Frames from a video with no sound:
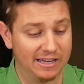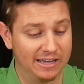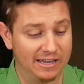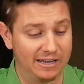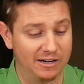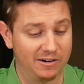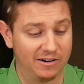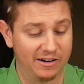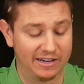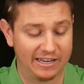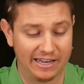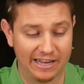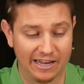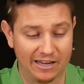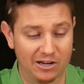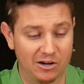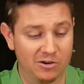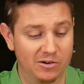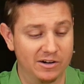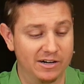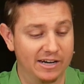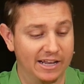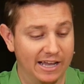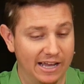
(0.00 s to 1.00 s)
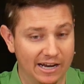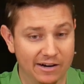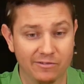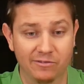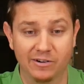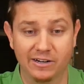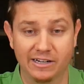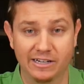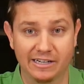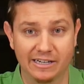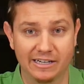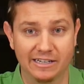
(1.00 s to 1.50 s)
I can't go into
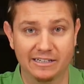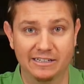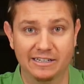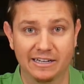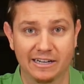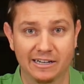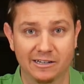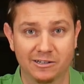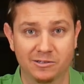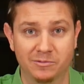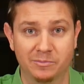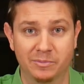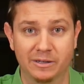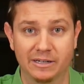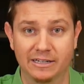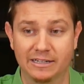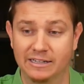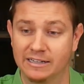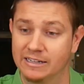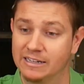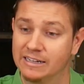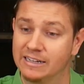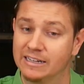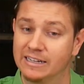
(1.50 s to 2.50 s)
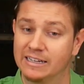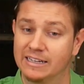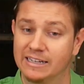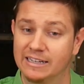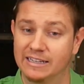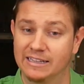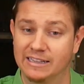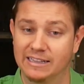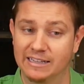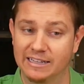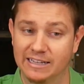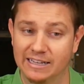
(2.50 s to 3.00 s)
every detail, but
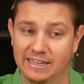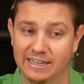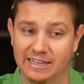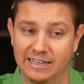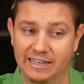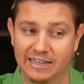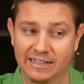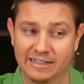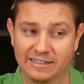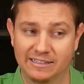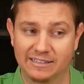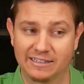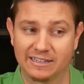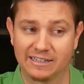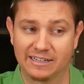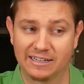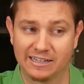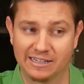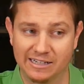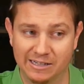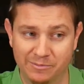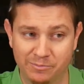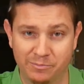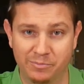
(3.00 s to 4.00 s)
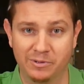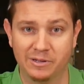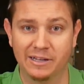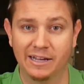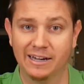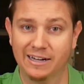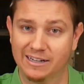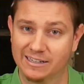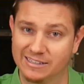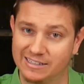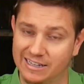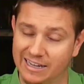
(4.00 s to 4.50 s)
it's
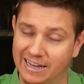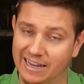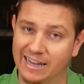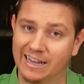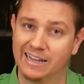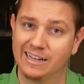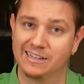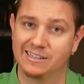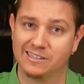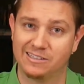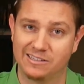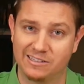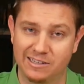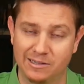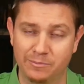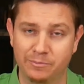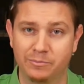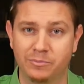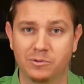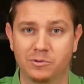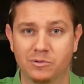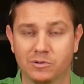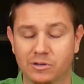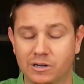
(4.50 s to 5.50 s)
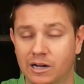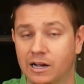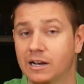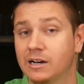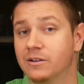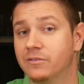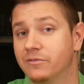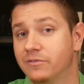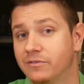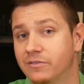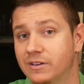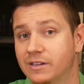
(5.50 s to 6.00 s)
complex and simple kind
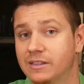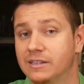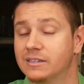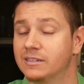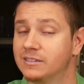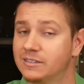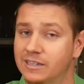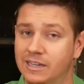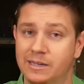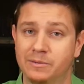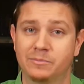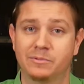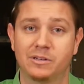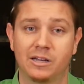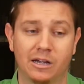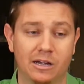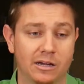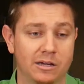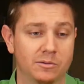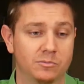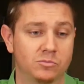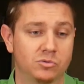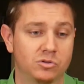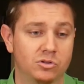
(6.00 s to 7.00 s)
of at the same time.